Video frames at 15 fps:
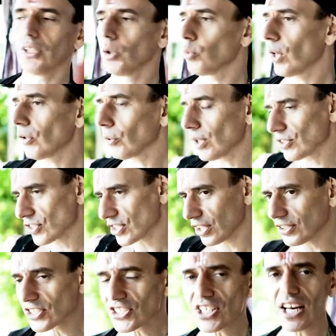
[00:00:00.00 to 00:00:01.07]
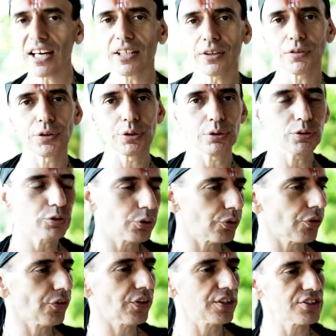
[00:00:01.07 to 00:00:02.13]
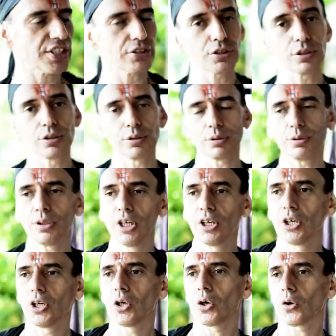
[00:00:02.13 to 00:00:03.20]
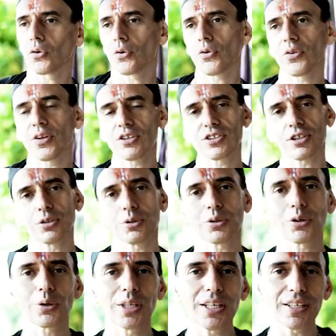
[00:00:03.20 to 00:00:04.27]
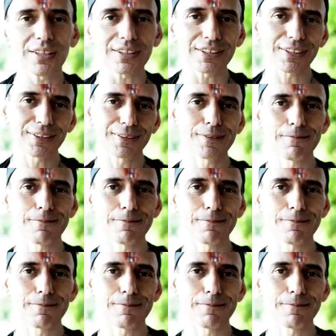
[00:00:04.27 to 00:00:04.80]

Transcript: whether it's inside of you for the things that you do or the things that you create.